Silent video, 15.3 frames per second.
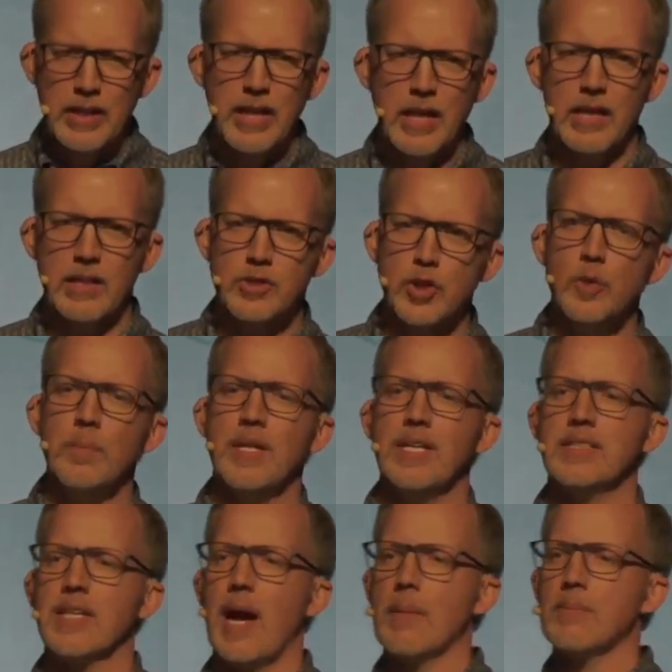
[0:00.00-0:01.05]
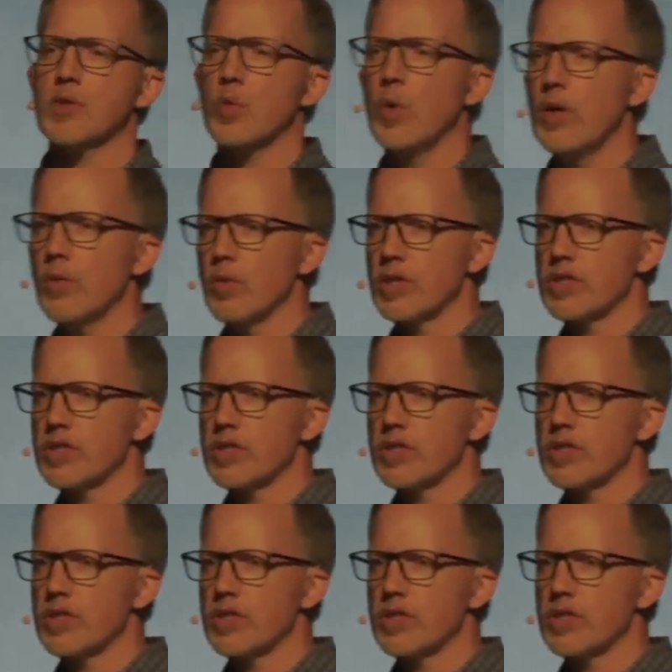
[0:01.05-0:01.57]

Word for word: Yet, too many times we